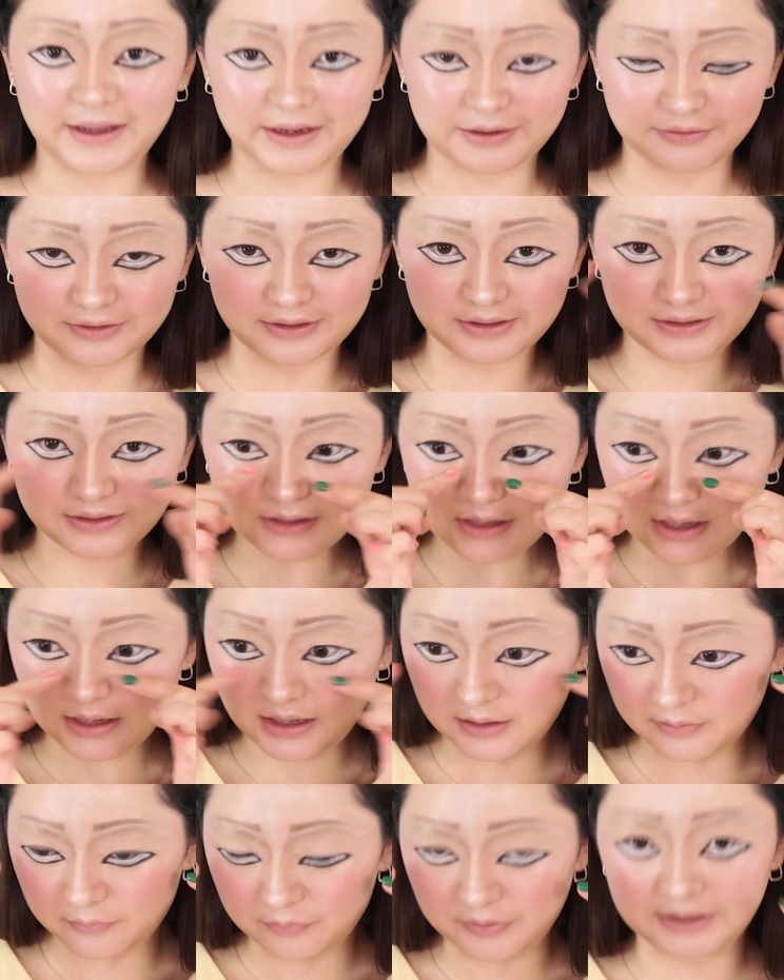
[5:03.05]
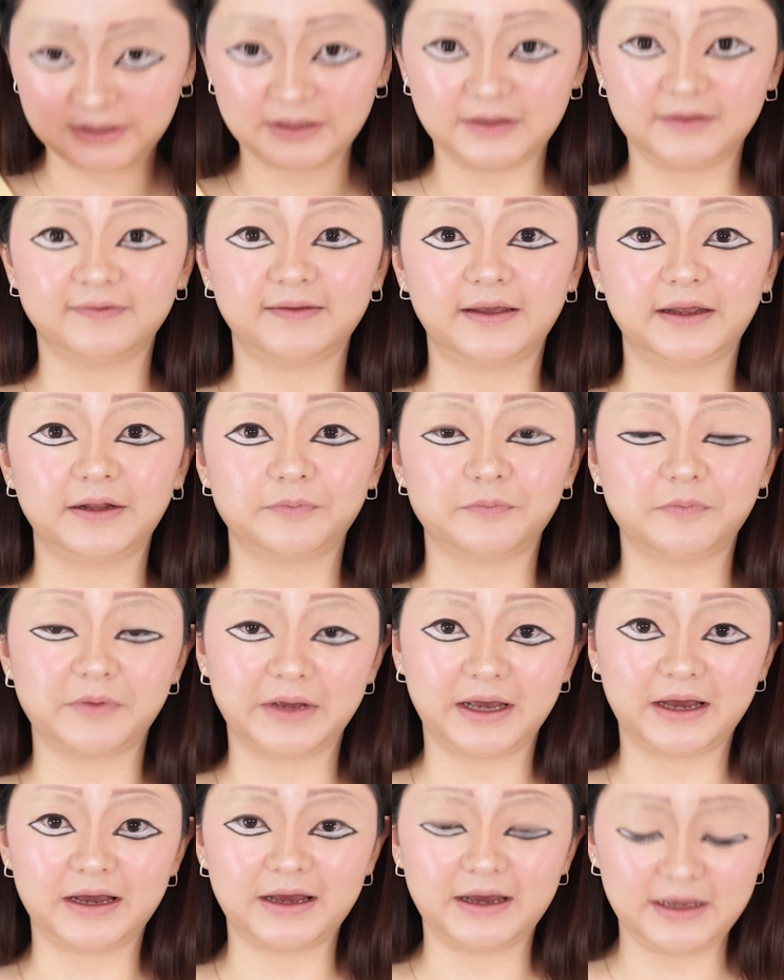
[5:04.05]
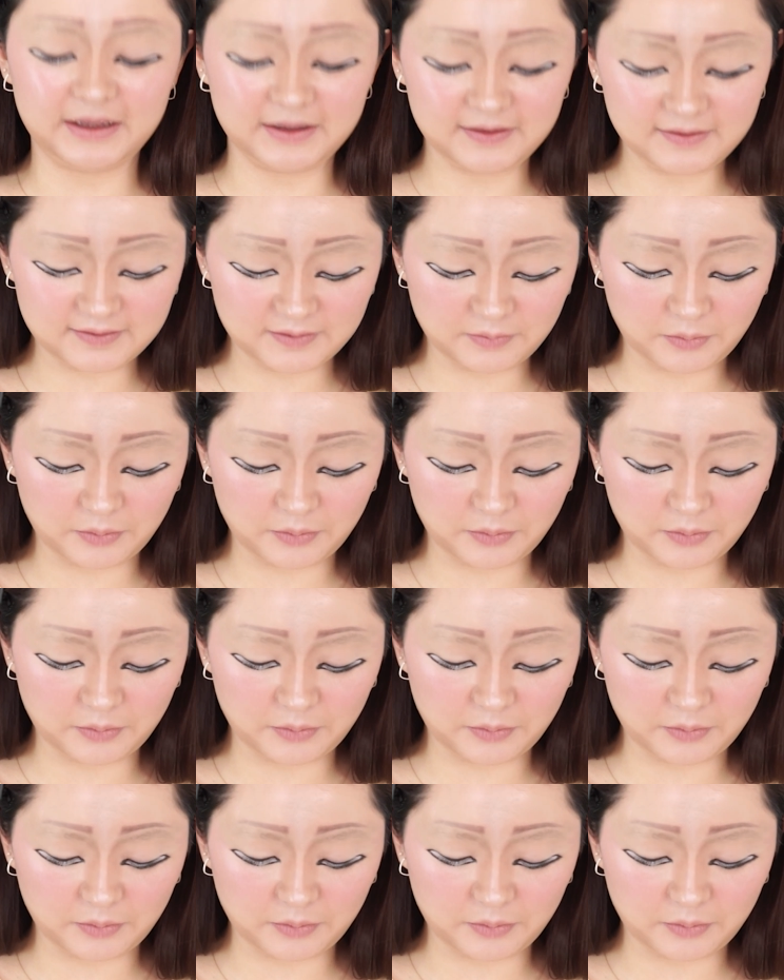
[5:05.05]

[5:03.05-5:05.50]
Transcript: area right inside of my eyes.